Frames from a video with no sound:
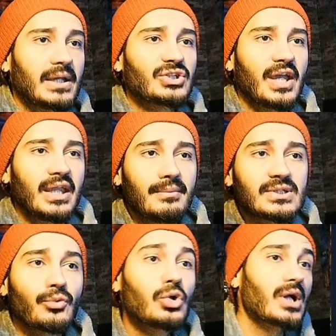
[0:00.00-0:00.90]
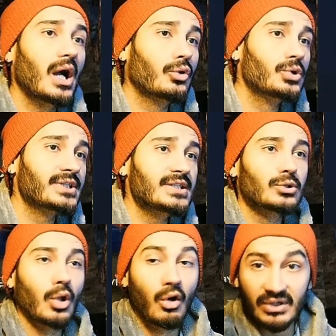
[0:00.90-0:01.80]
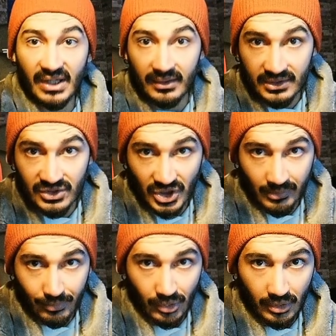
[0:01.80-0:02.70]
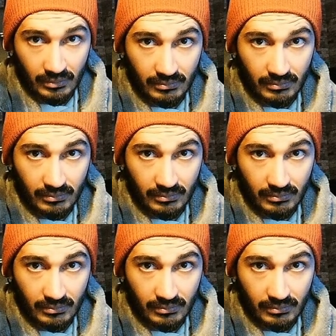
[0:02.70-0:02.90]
enemies whose accuracy is lower than this champion.